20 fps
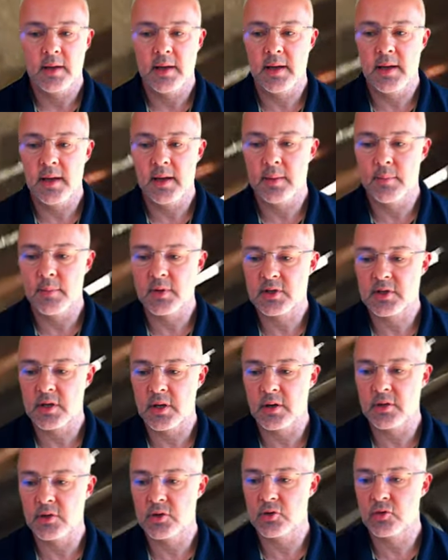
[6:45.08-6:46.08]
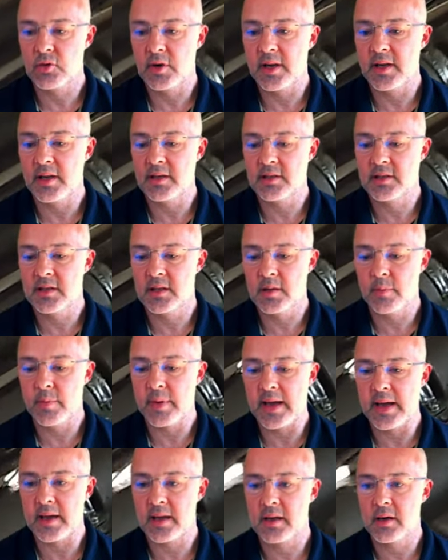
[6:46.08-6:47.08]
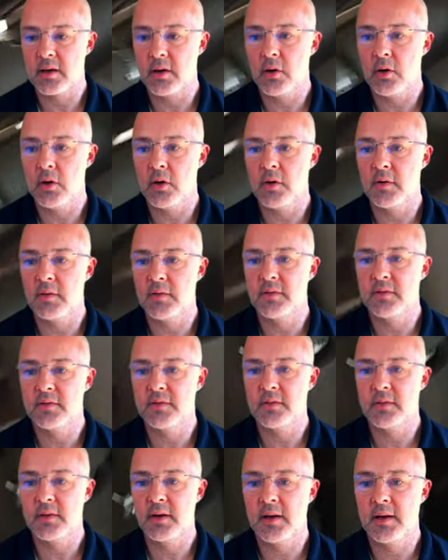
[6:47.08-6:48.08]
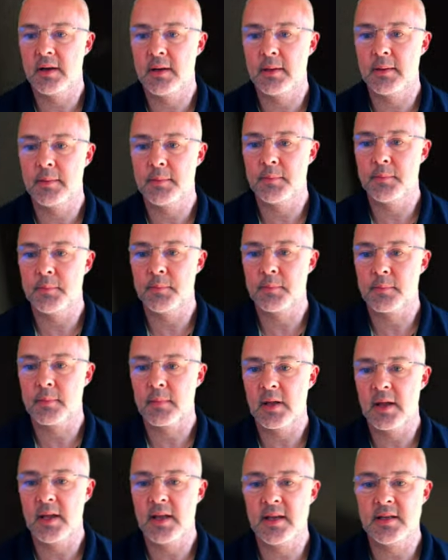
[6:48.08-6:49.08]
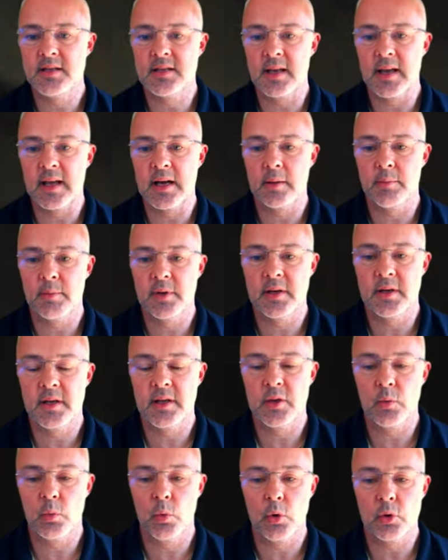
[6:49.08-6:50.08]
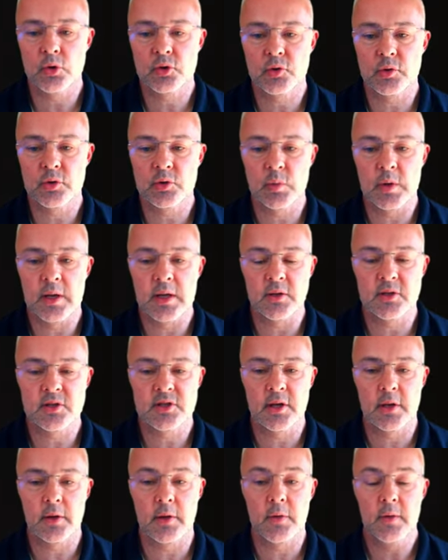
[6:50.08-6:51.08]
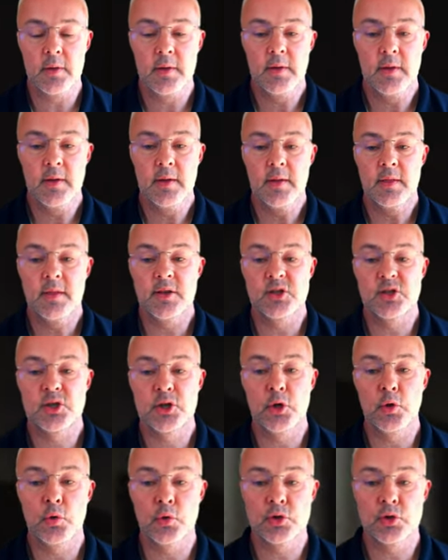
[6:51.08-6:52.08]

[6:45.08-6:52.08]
It's going straight into the back of a heating element in the water as well. So there's two